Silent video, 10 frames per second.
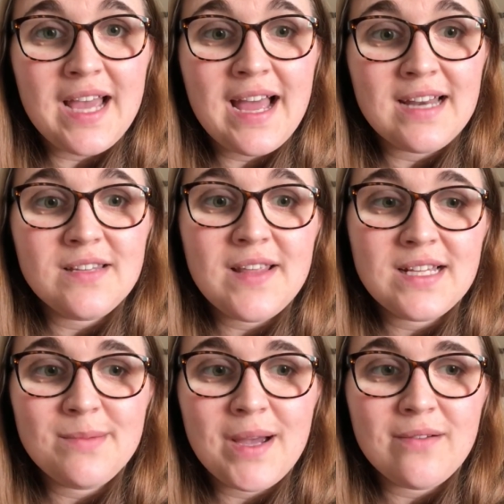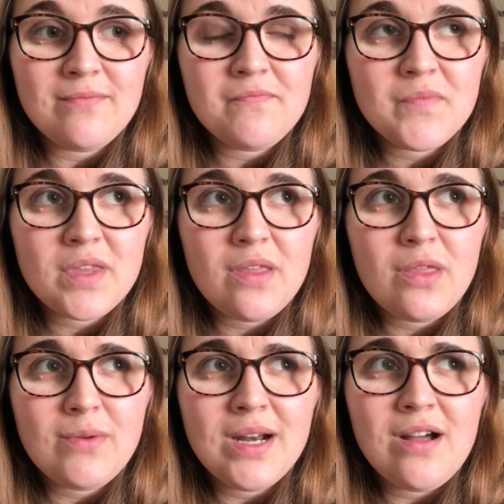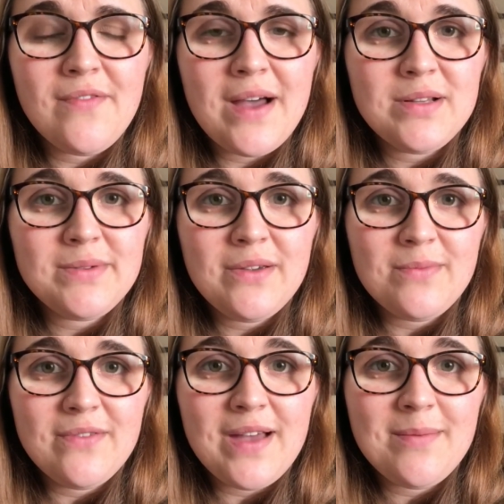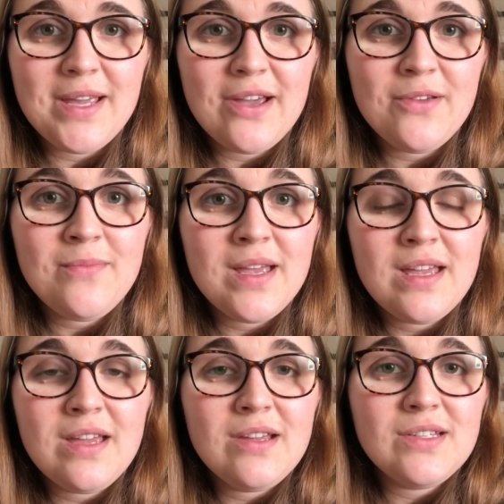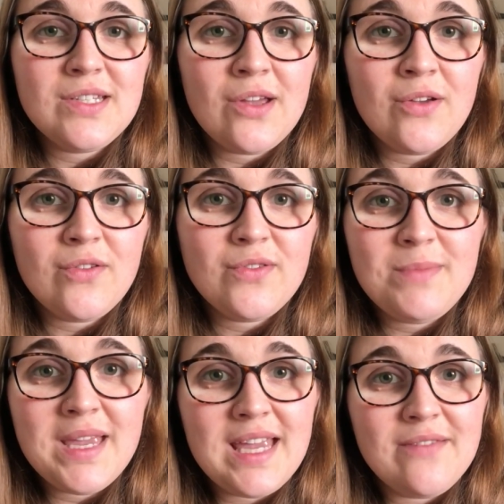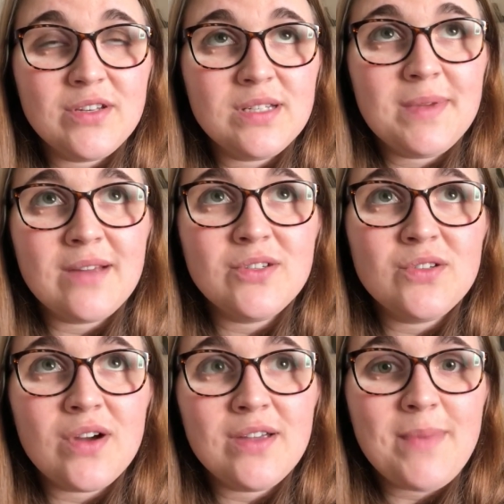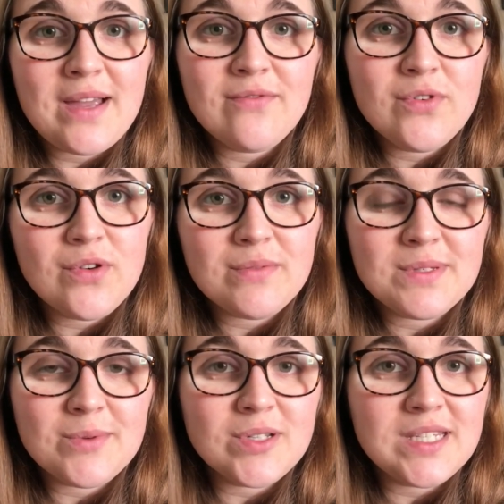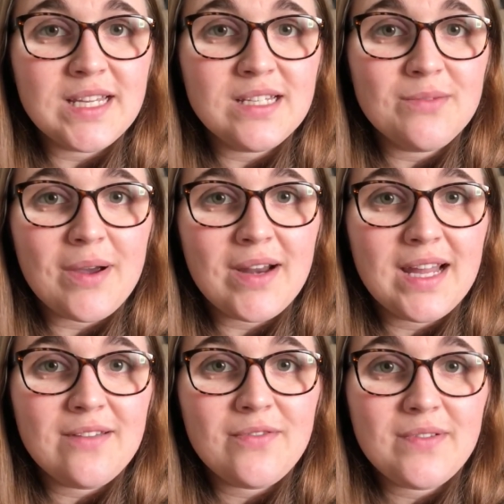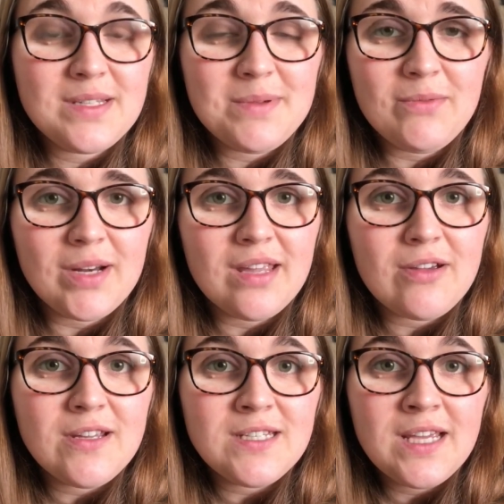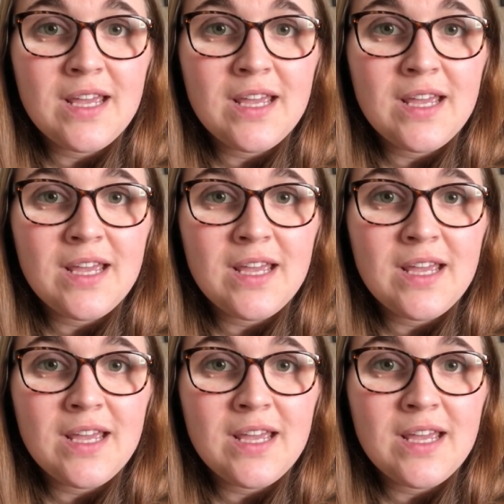and that's about 3.5 hours away from my family home. So for me, even just being able to drive back and forth from Swansea to where I live has been really good.